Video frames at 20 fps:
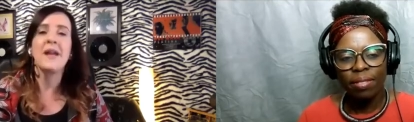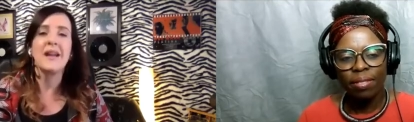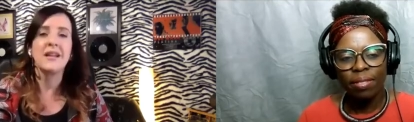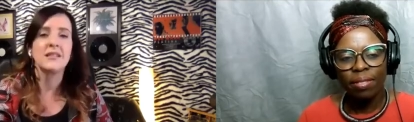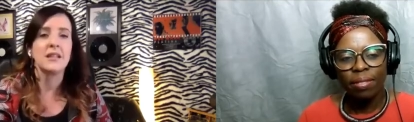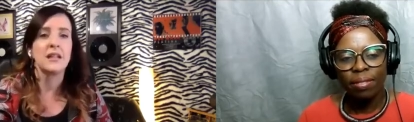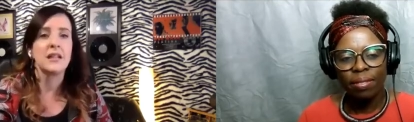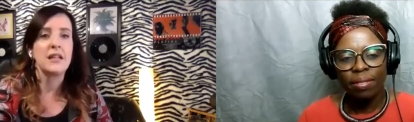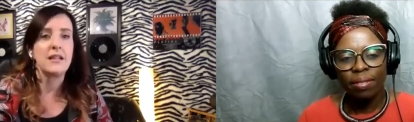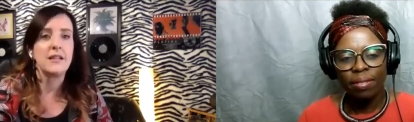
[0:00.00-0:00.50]

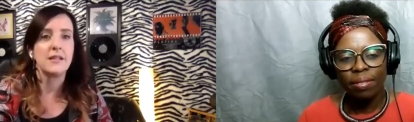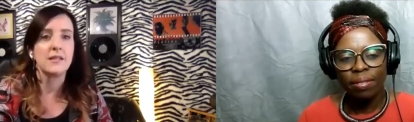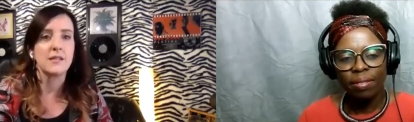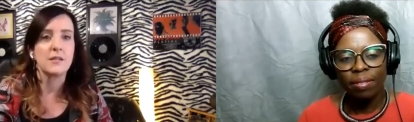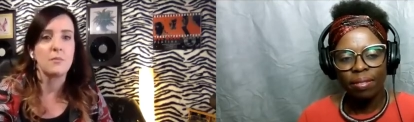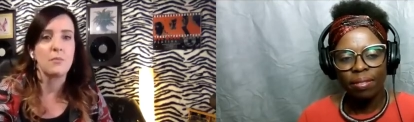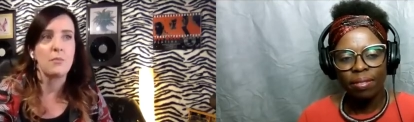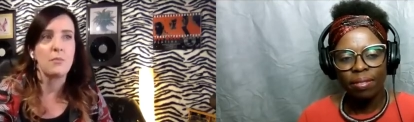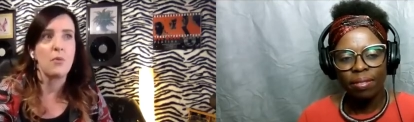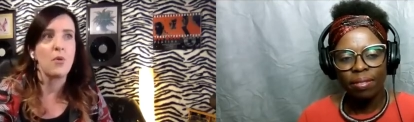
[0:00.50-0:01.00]

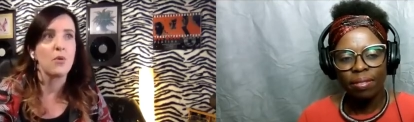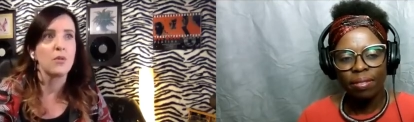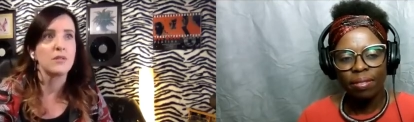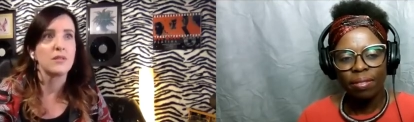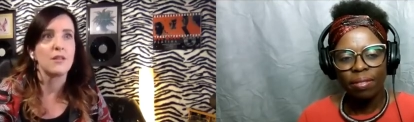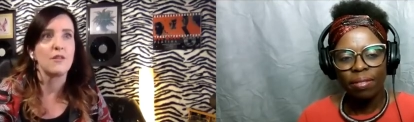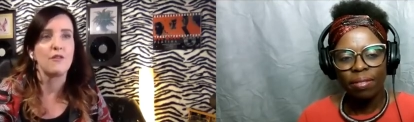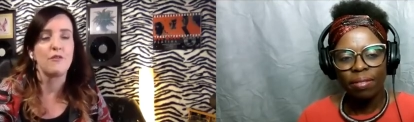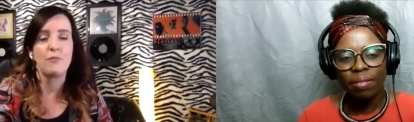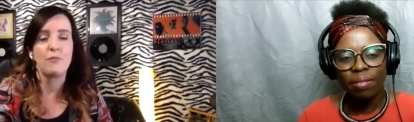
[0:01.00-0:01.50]
Speaker 1: amazingly
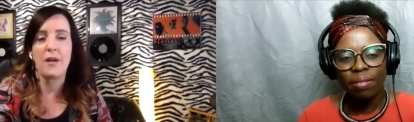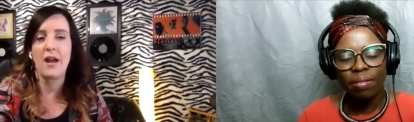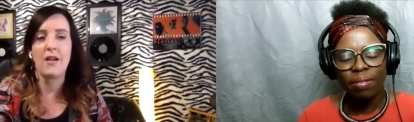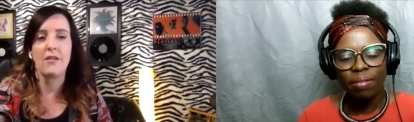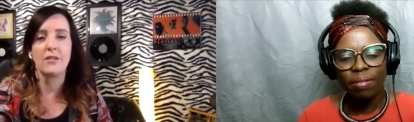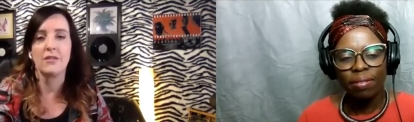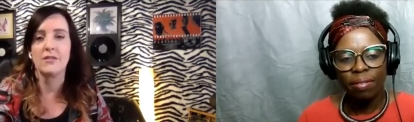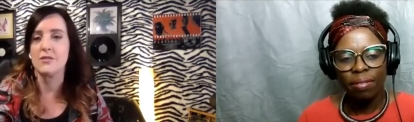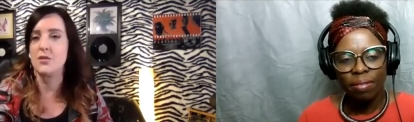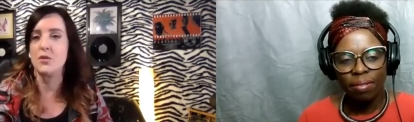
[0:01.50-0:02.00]

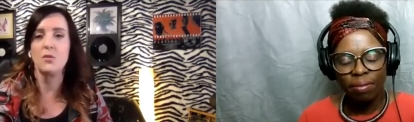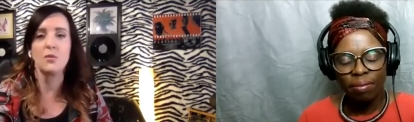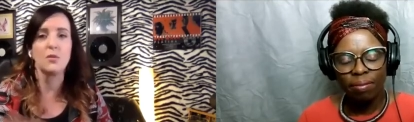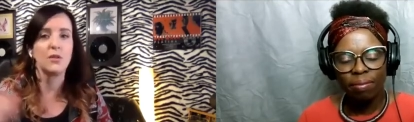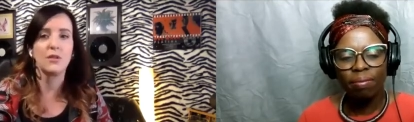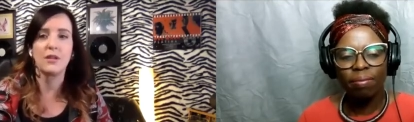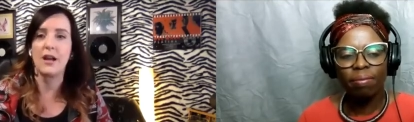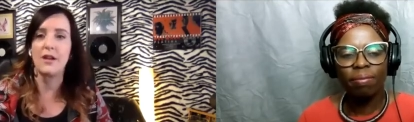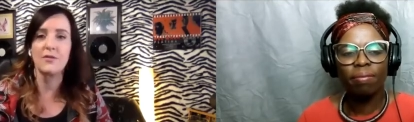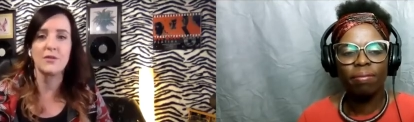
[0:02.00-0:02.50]
supportive
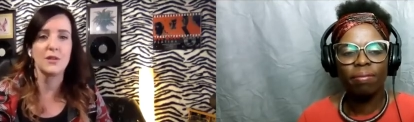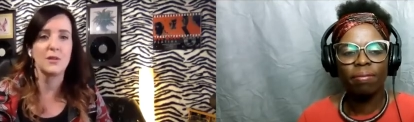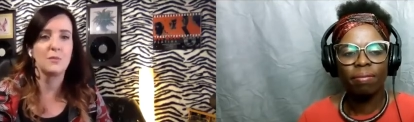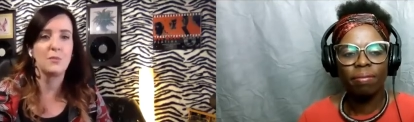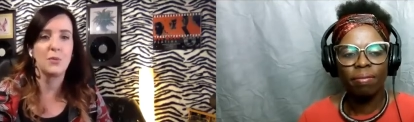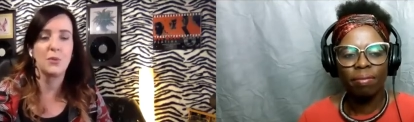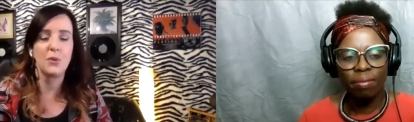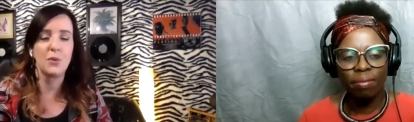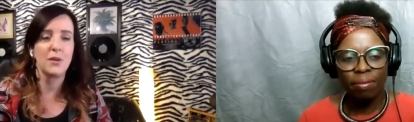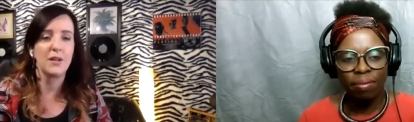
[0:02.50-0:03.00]
parents who would
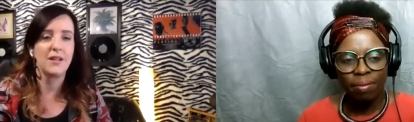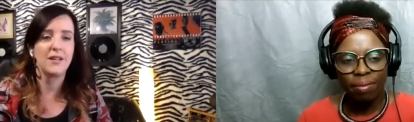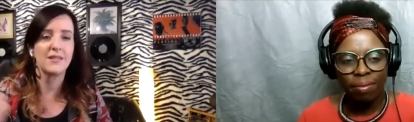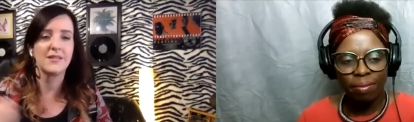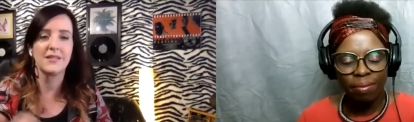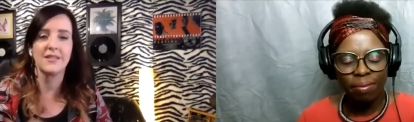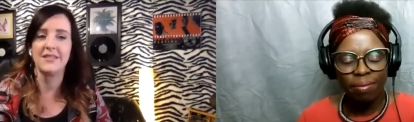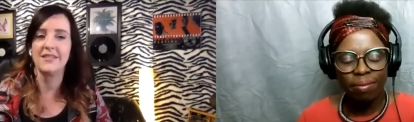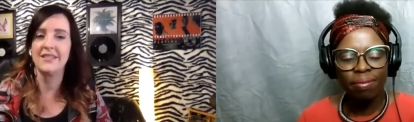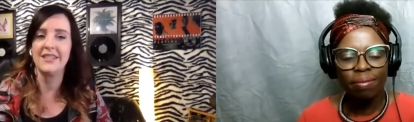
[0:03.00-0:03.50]
look after the
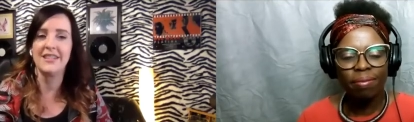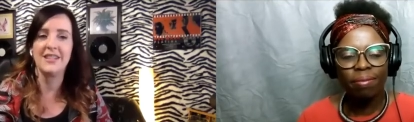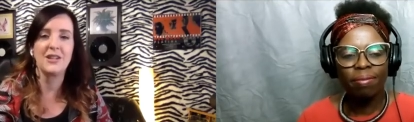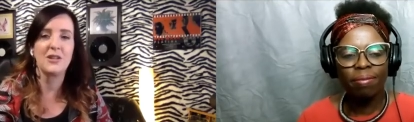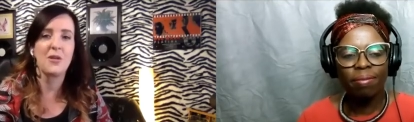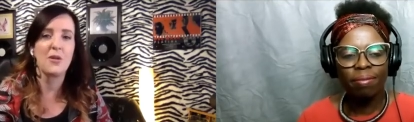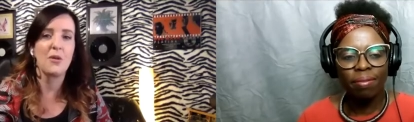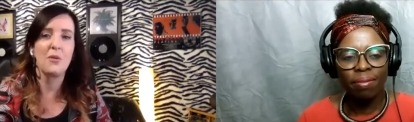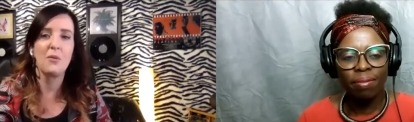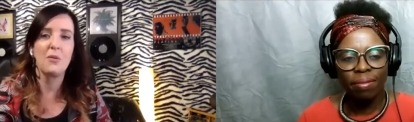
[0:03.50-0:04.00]
boys
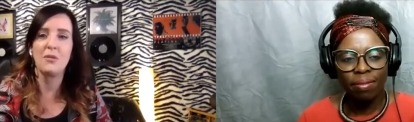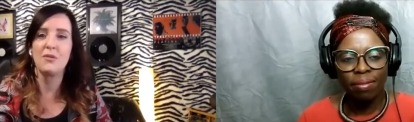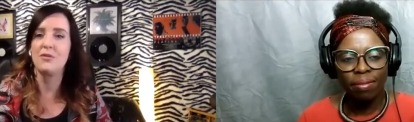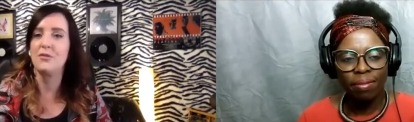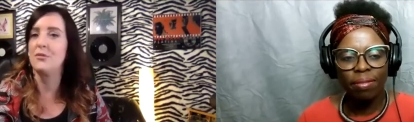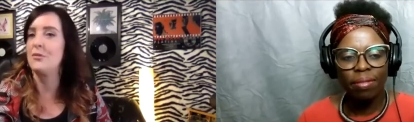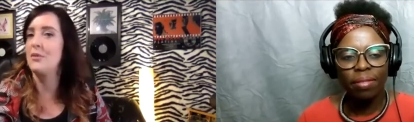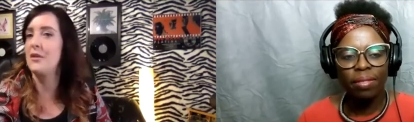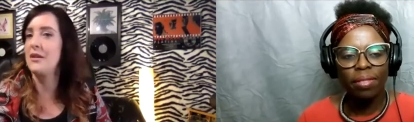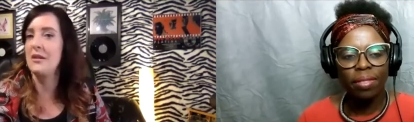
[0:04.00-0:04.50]
and you
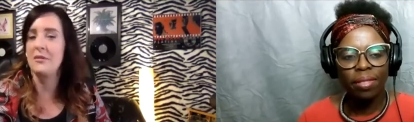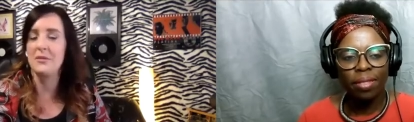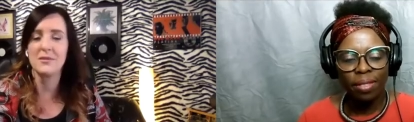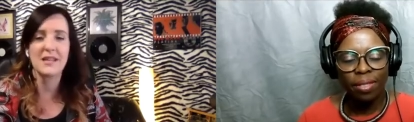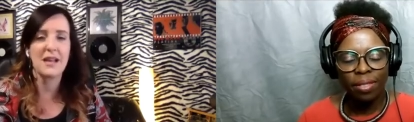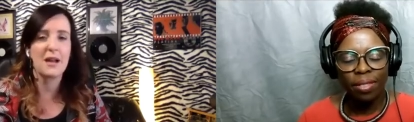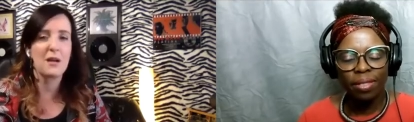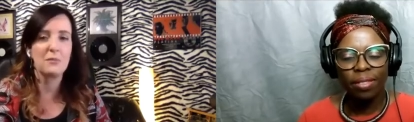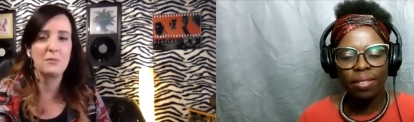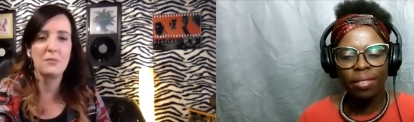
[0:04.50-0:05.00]
know
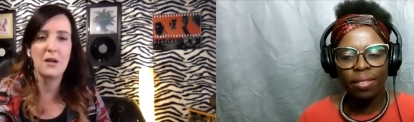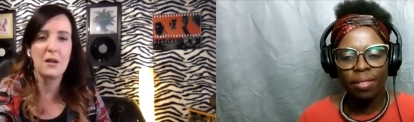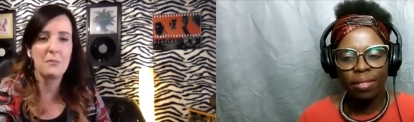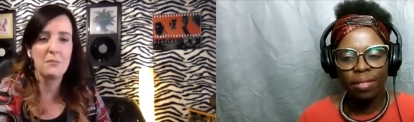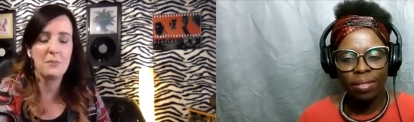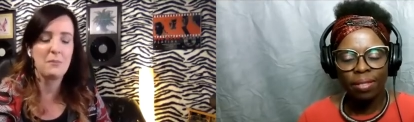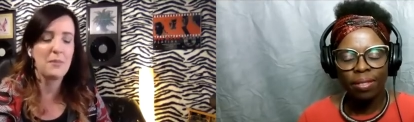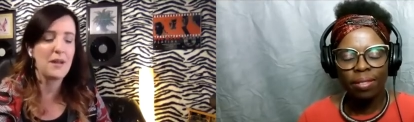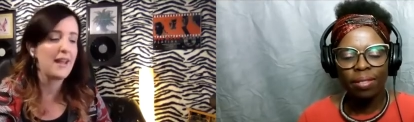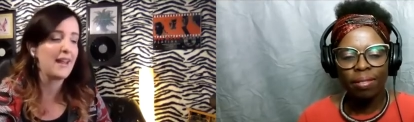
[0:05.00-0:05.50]
when i was
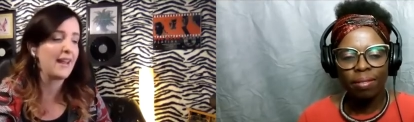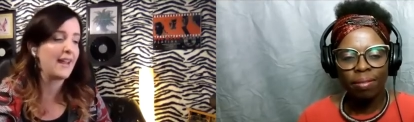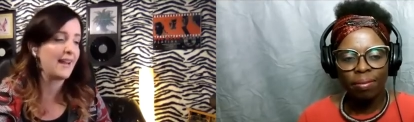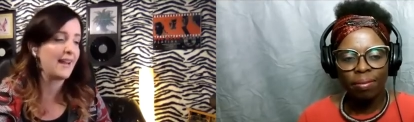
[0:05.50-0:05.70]
out